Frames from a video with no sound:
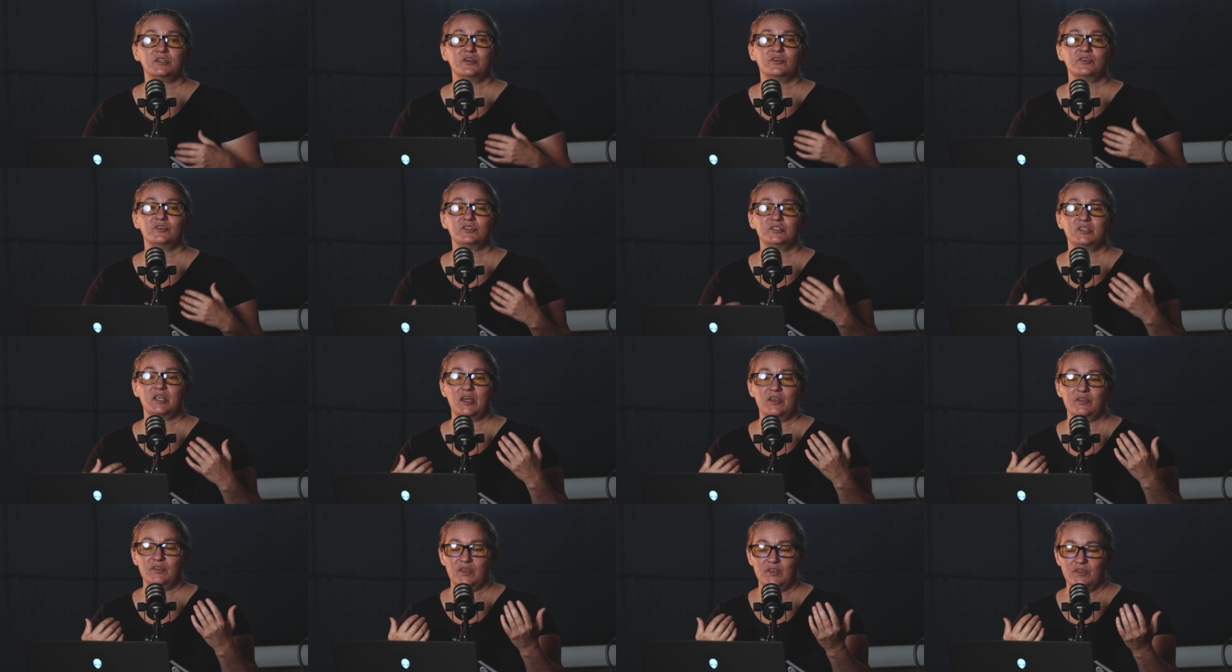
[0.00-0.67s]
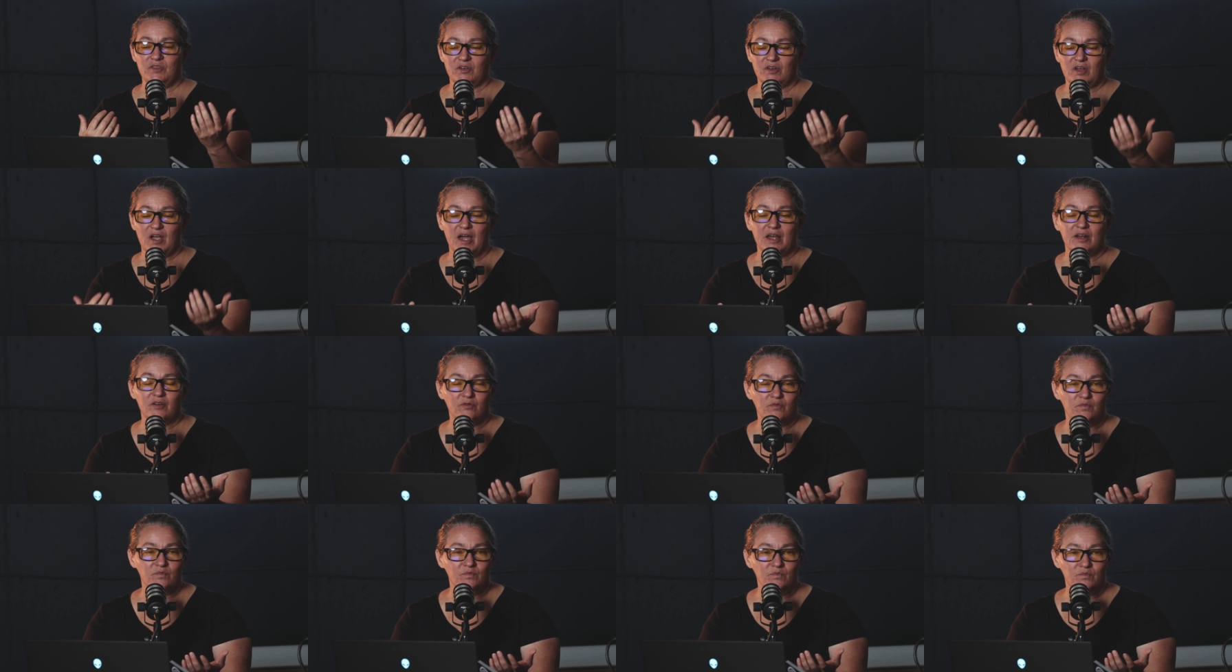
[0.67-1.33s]
understand that they're kind
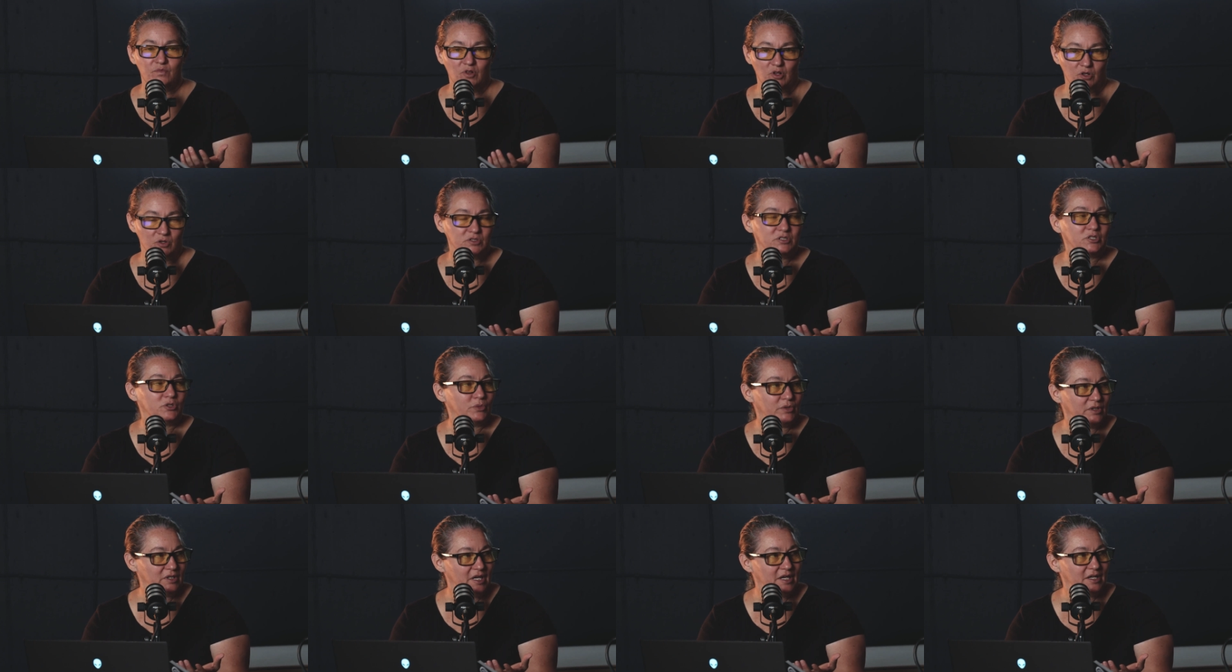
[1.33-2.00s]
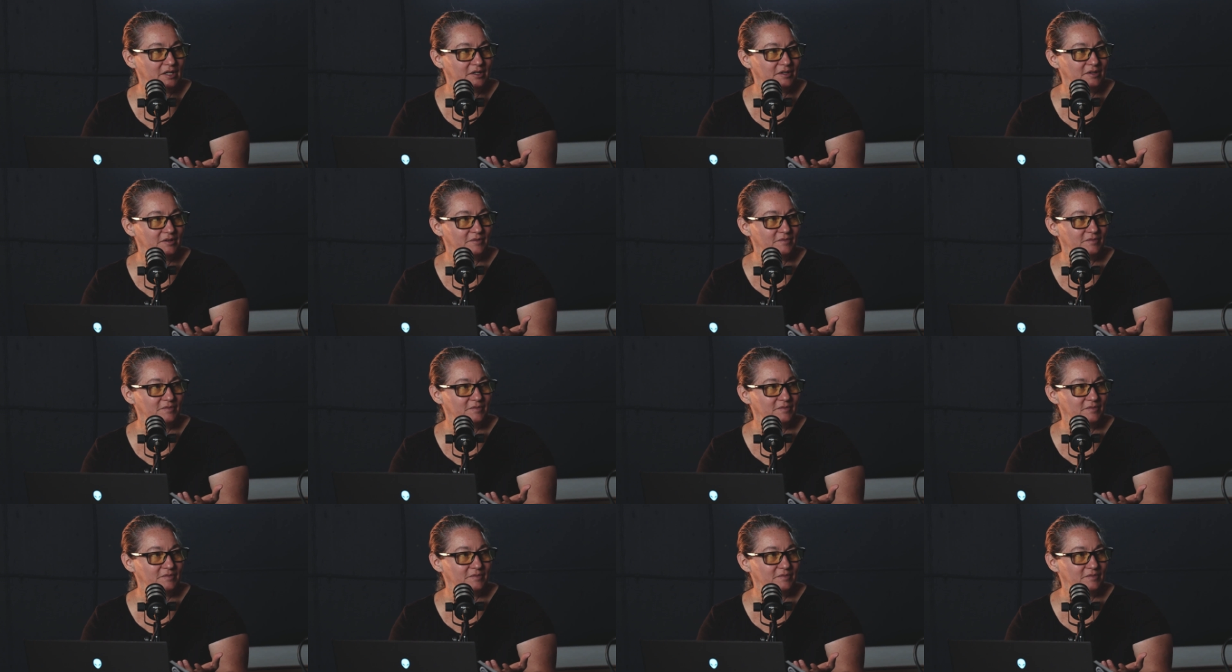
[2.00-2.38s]
of closely related.